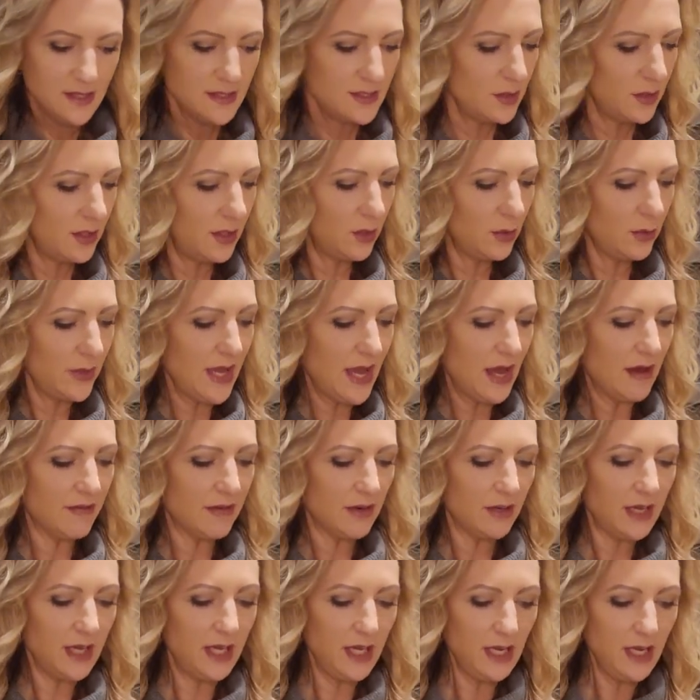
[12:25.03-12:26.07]
So here we have
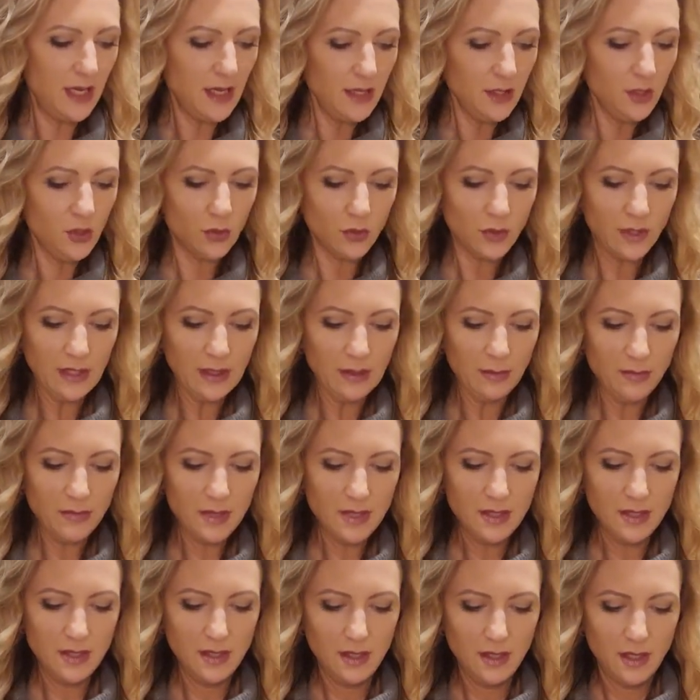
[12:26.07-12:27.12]
our heated
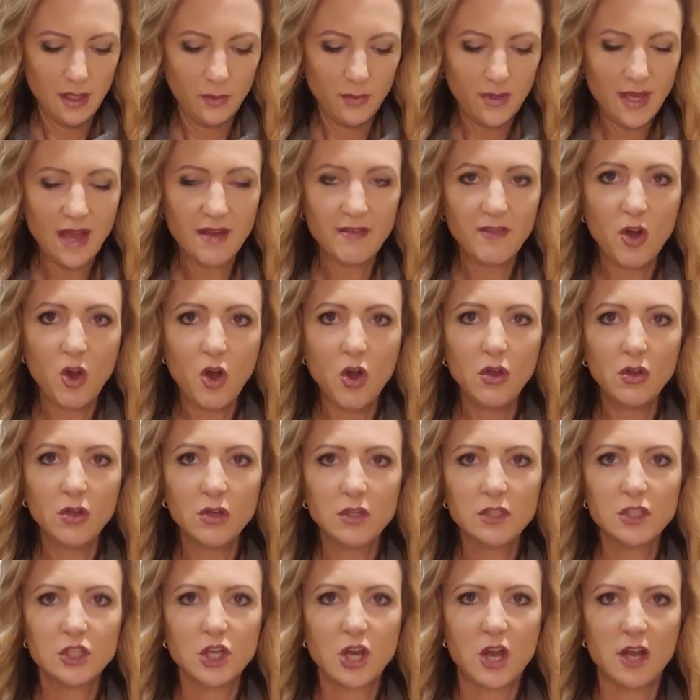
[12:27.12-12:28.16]
cream, and we have all
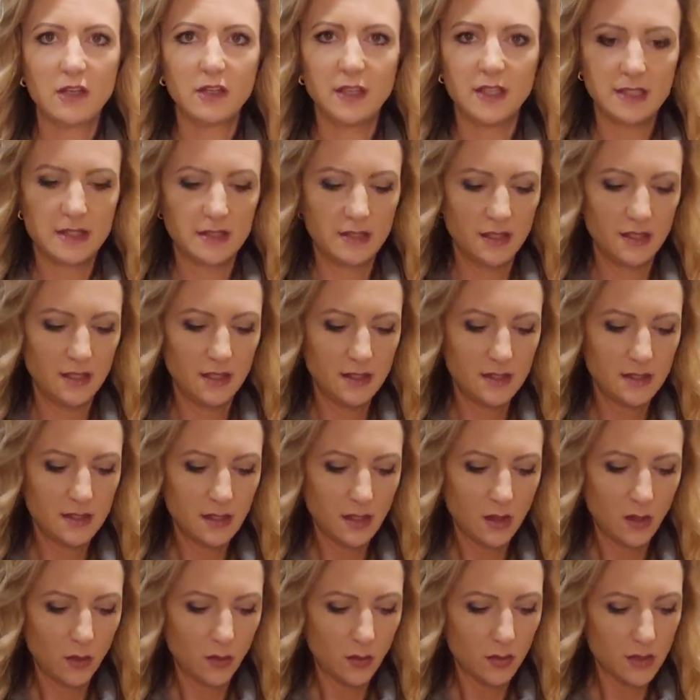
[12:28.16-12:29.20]
our chocolates. And
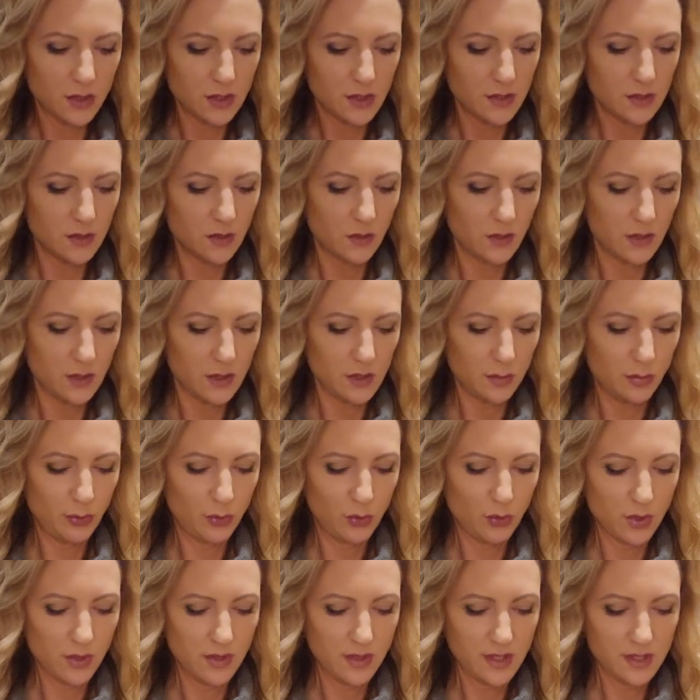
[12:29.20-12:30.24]
so we're just going to
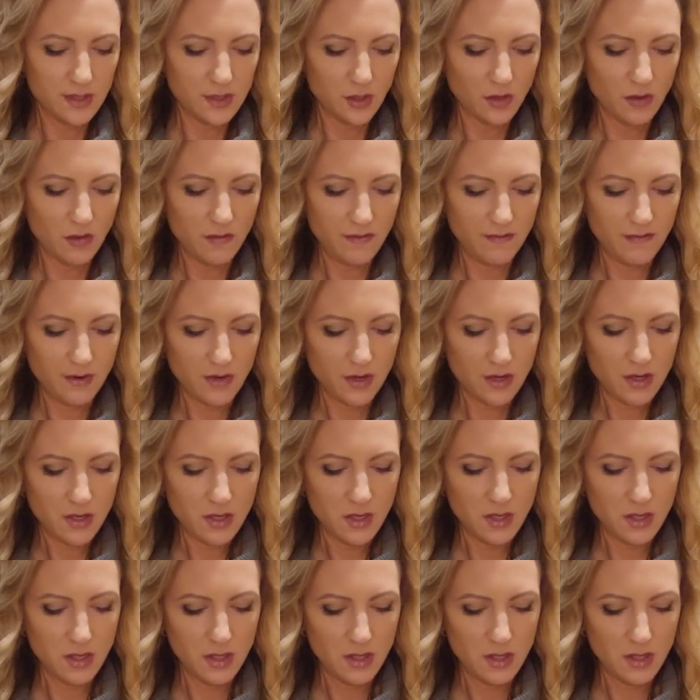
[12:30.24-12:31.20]
pour this over